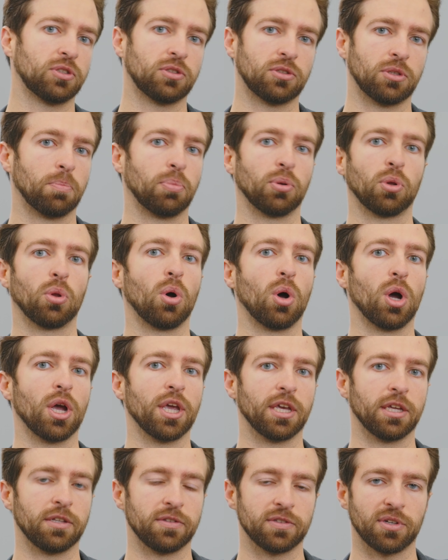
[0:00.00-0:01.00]

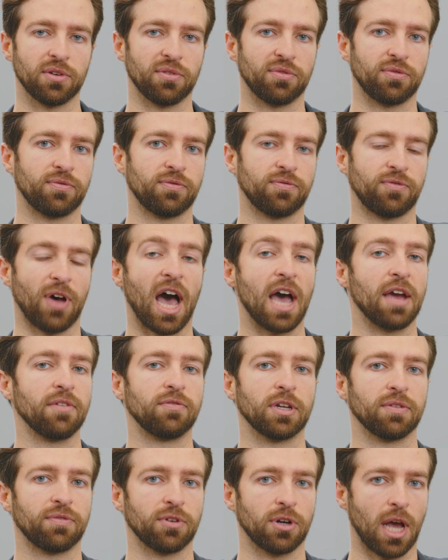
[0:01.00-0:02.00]
deploy into 5
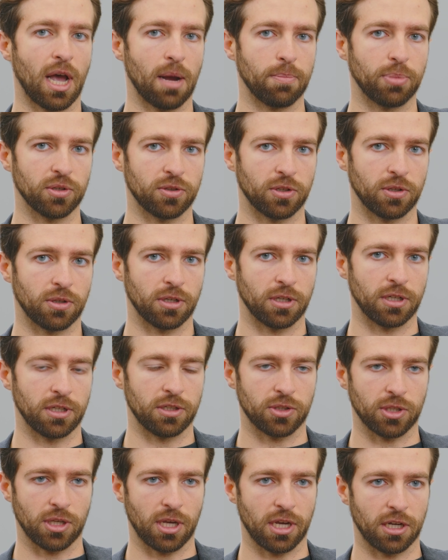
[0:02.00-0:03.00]
different
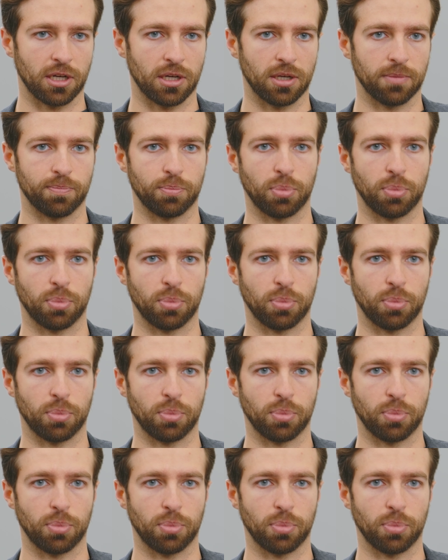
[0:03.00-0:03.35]
opportunities like a